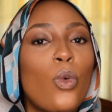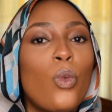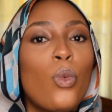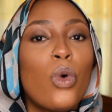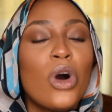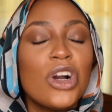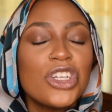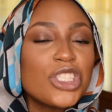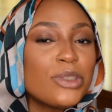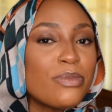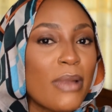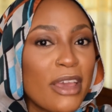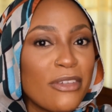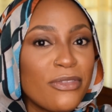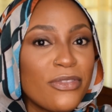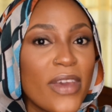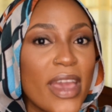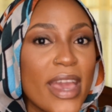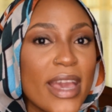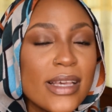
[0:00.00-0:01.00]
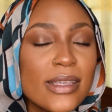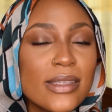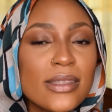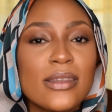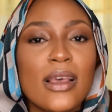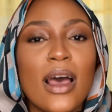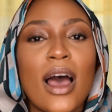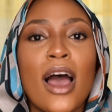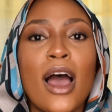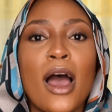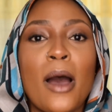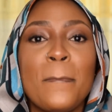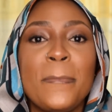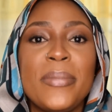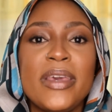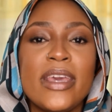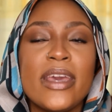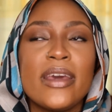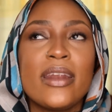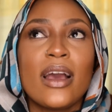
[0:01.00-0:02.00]
wash my face,
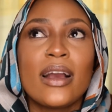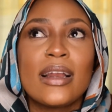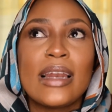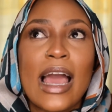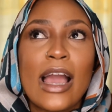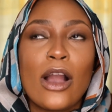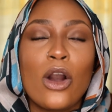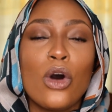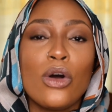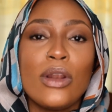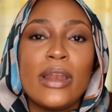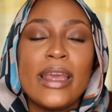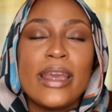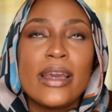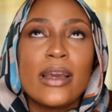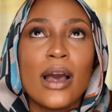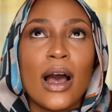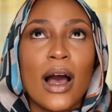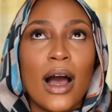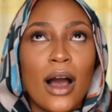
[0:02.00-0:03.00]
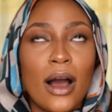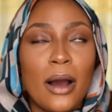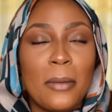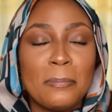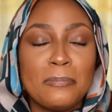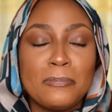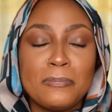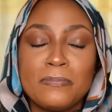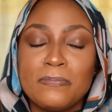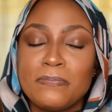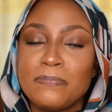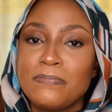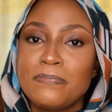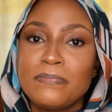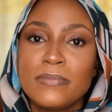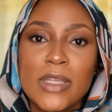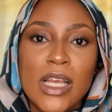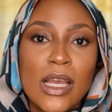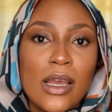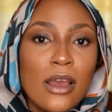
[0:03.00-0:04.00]
be it a glycolic
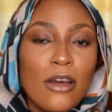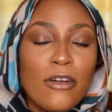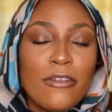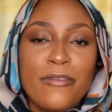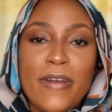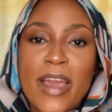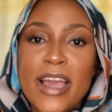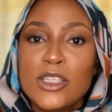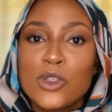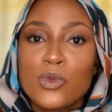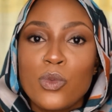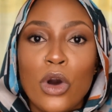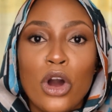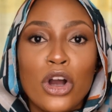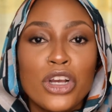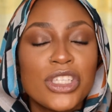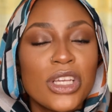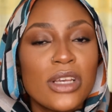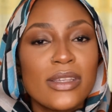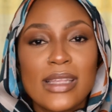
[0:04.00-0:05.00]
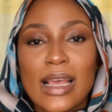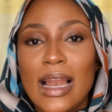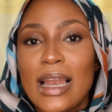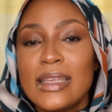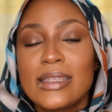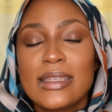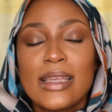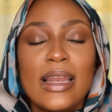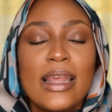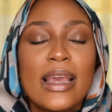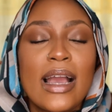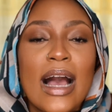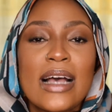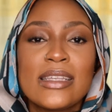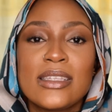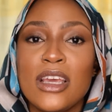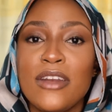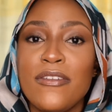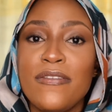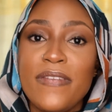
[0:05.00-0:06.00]
face wash, a salicylic
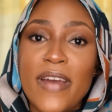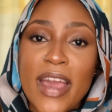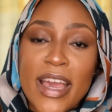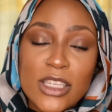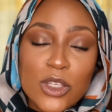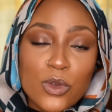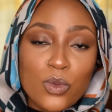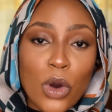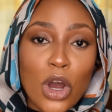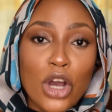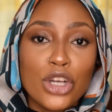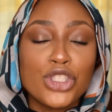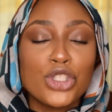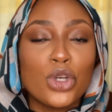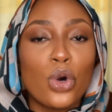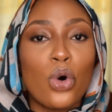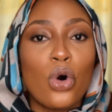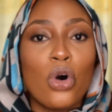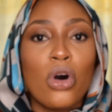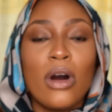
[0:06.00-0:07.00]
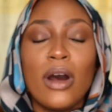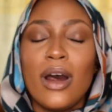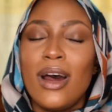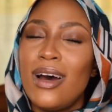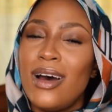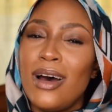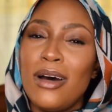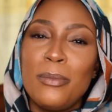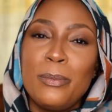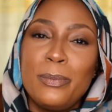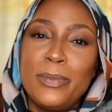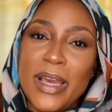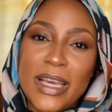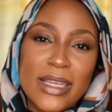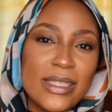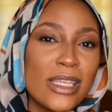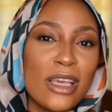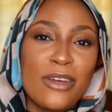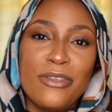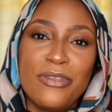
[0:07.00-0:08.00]
acid face wash, or a
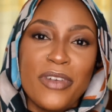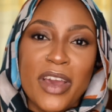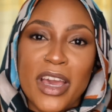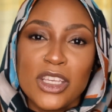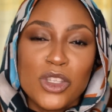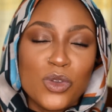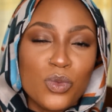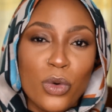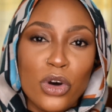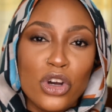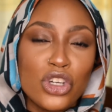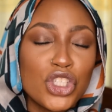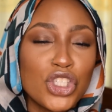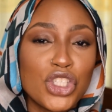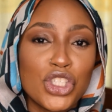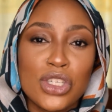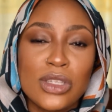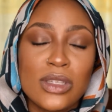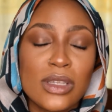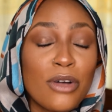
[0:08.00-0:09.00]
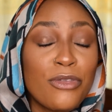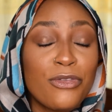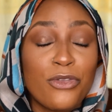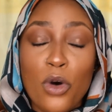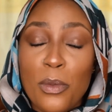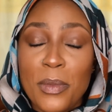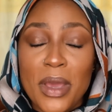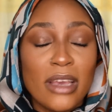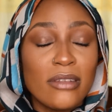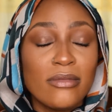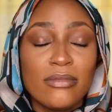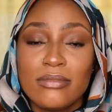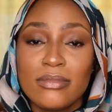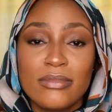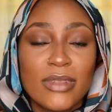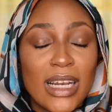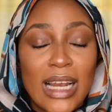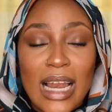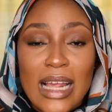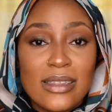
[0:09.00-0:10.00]
basic face wash, just a foaming
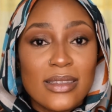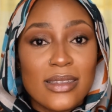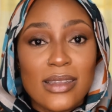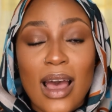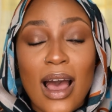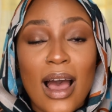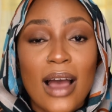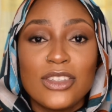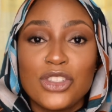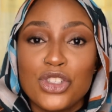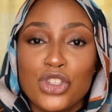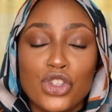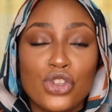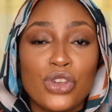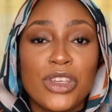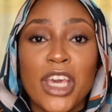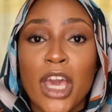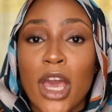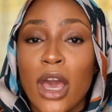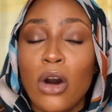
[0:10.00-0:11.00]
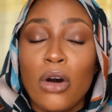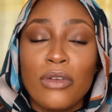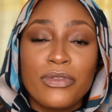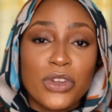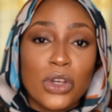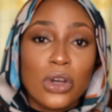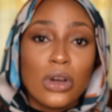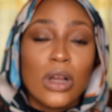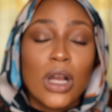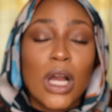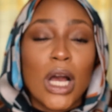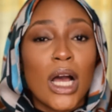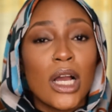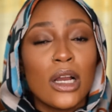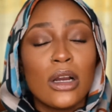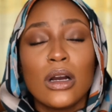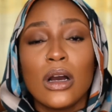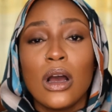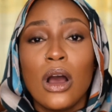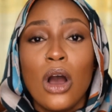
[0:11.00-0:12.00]
cleanser just to get off the gunk